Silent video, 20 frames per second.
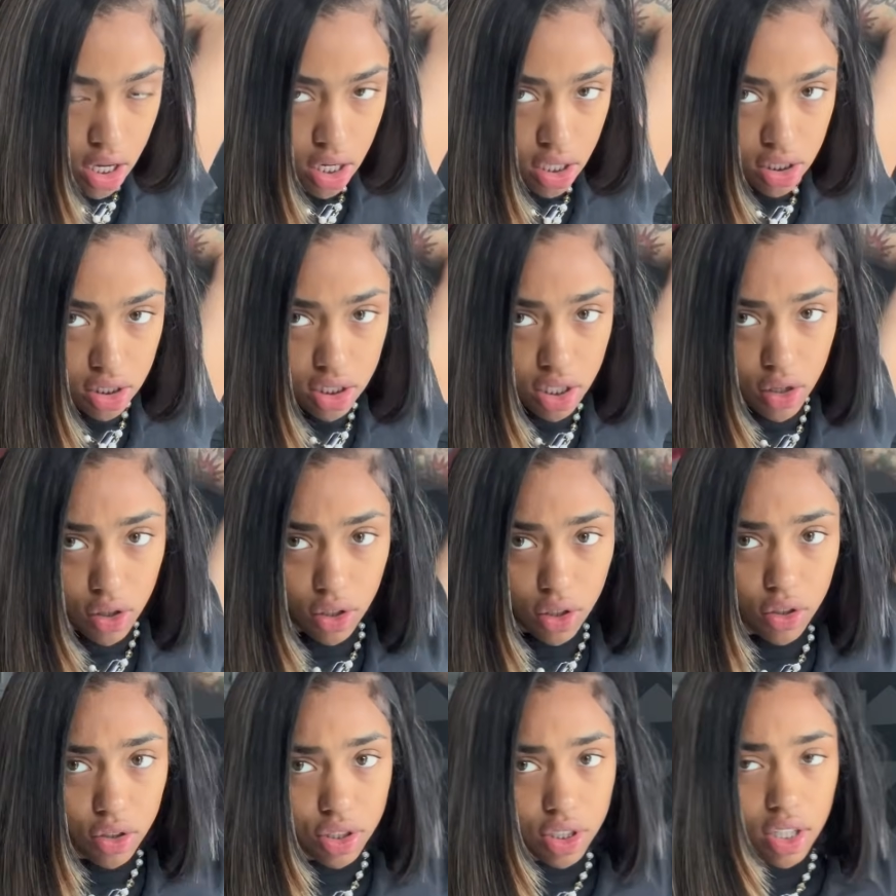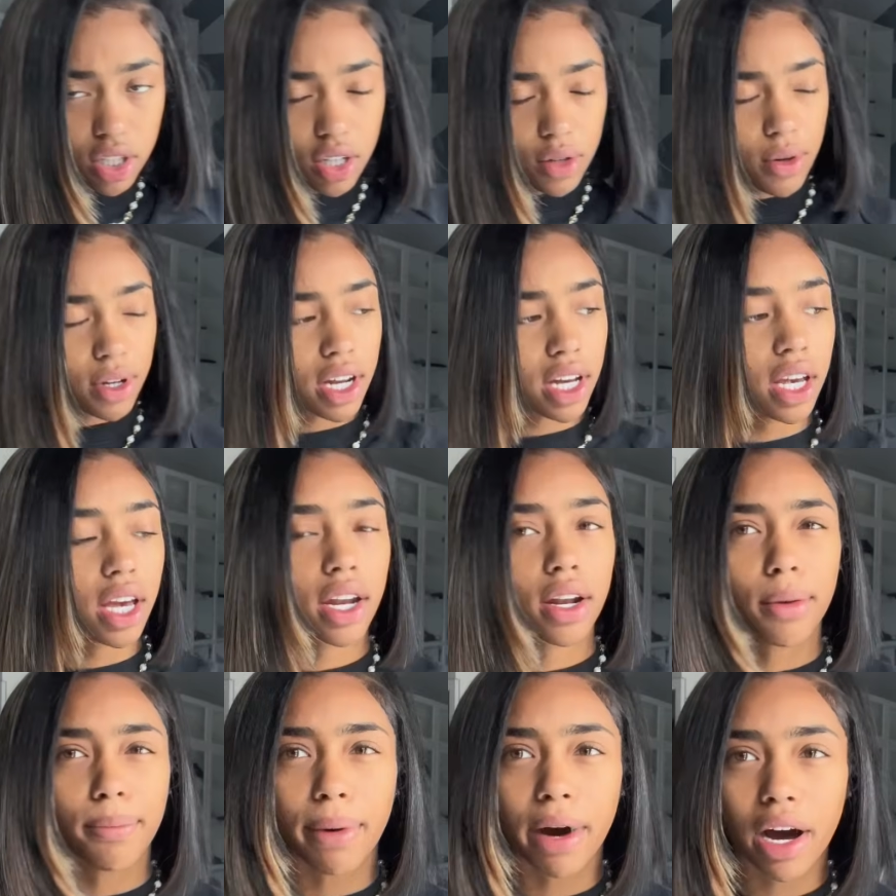So usually when I
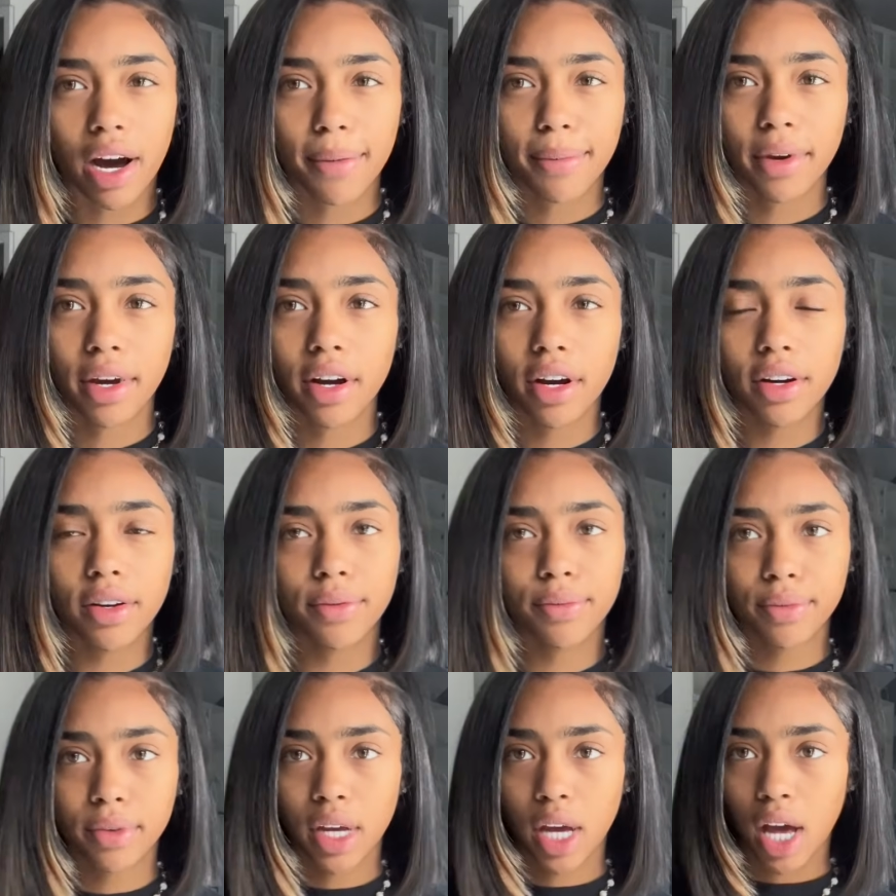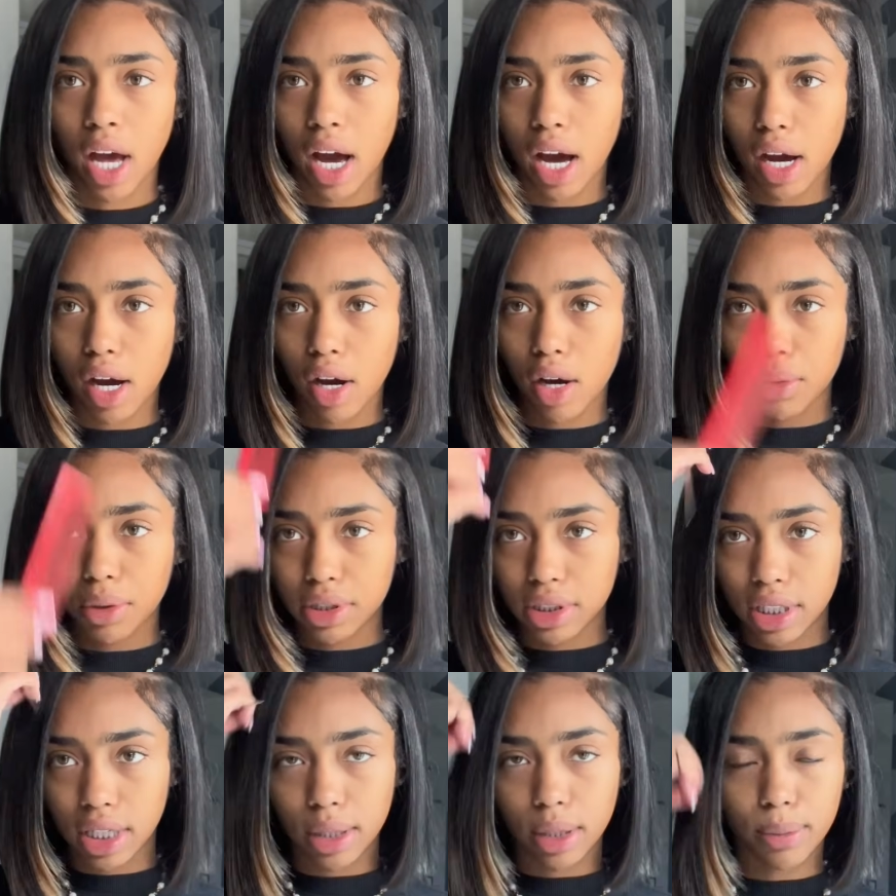get a bob, y'all, I
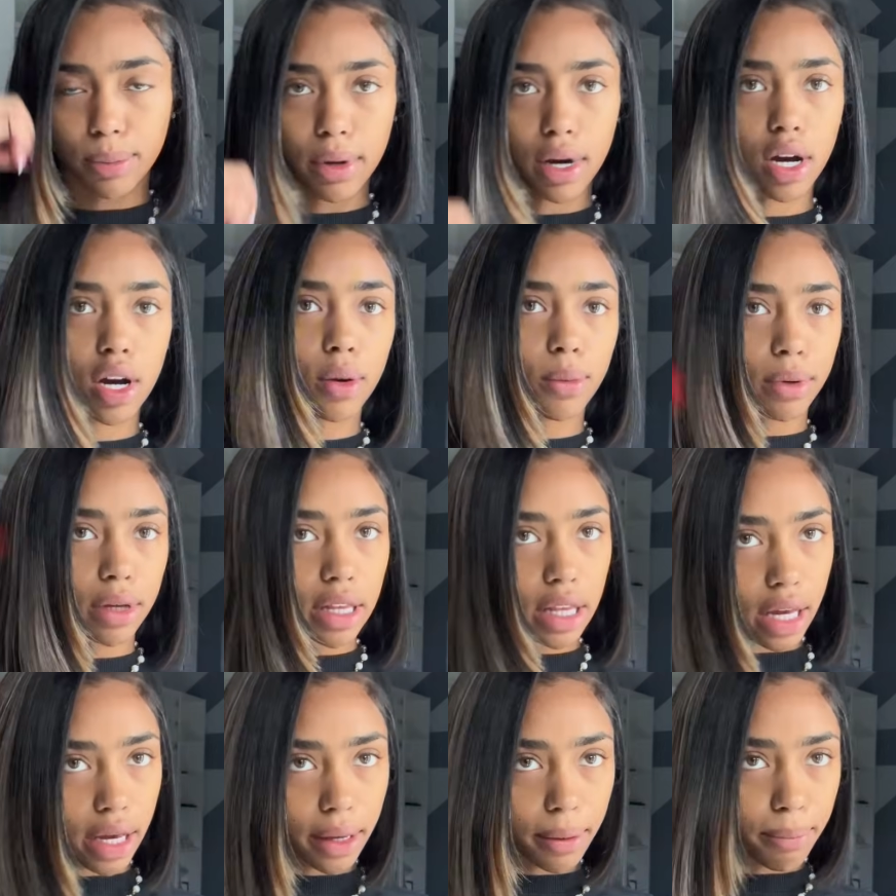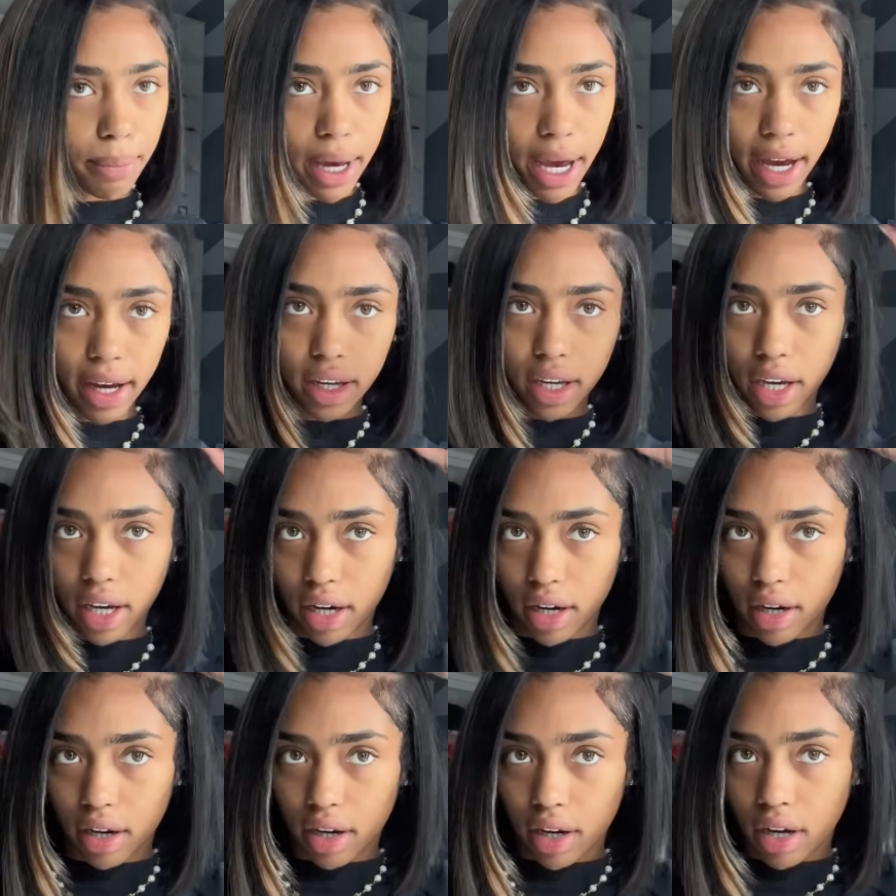always get a bob with like pack
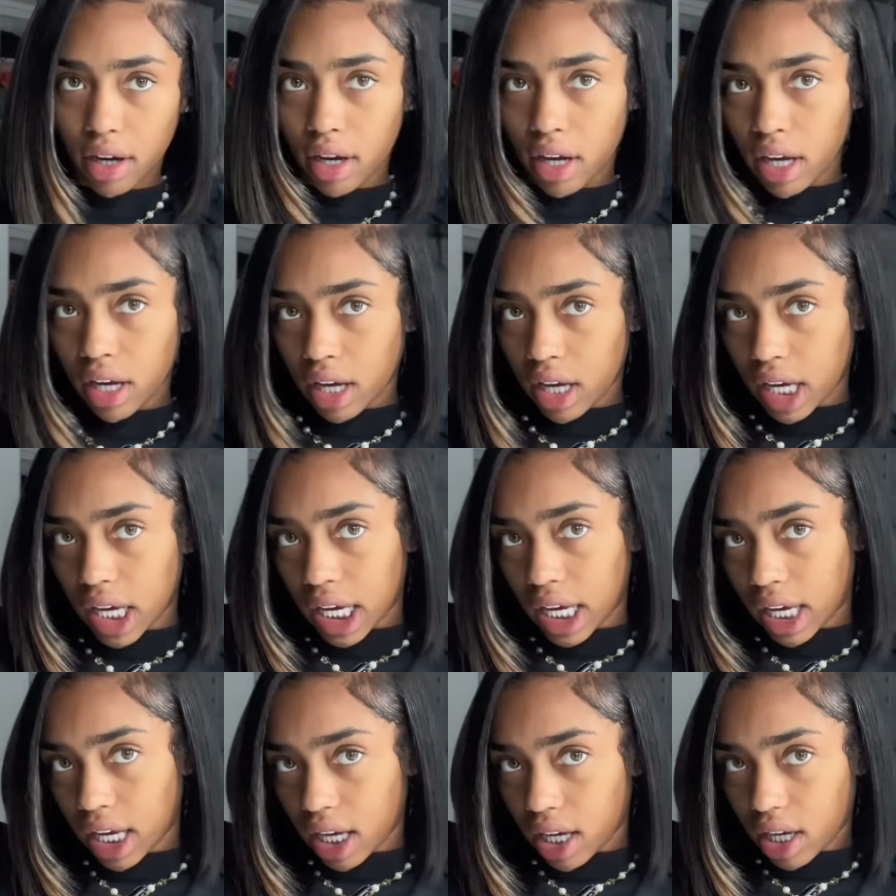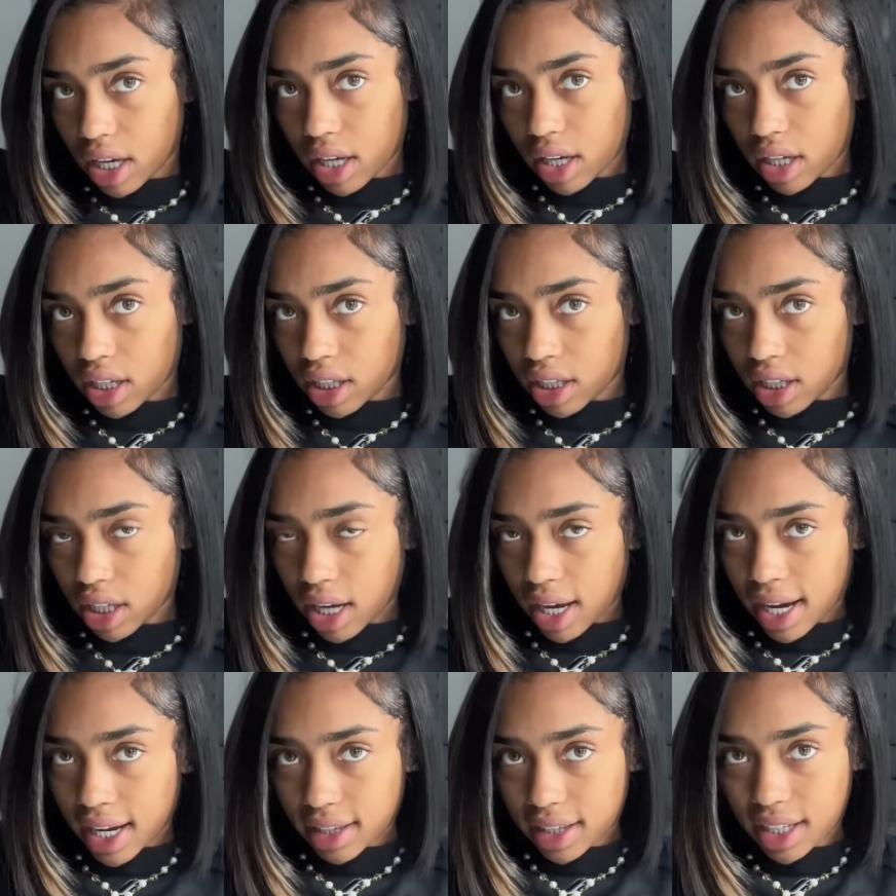hair. And
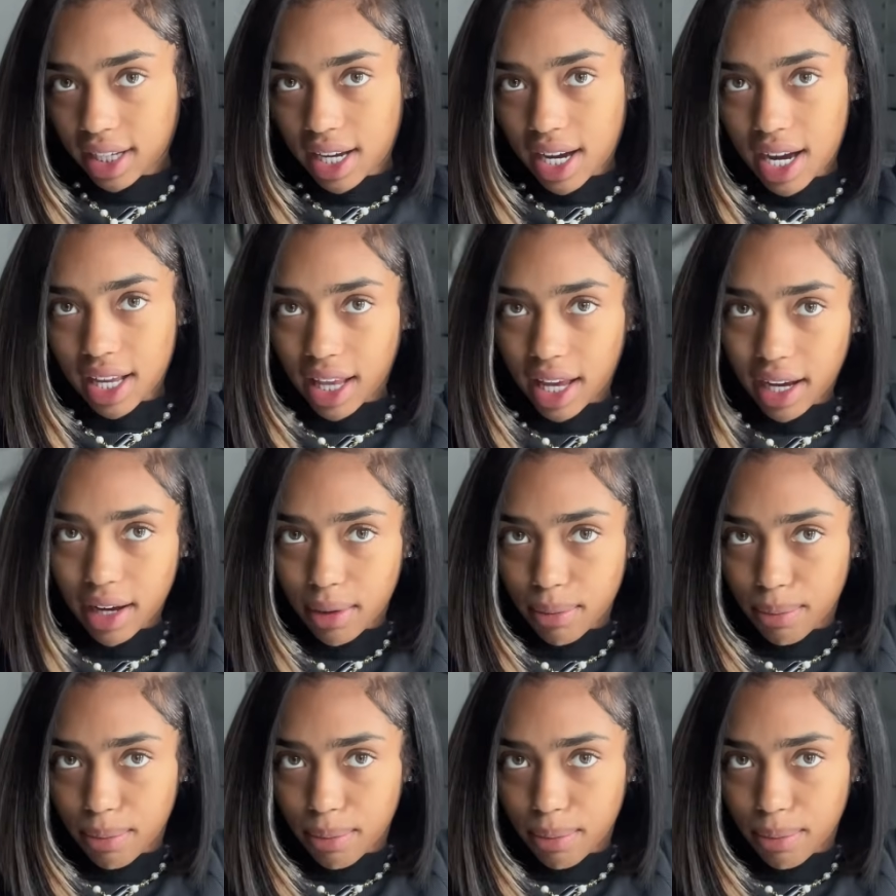I think I like a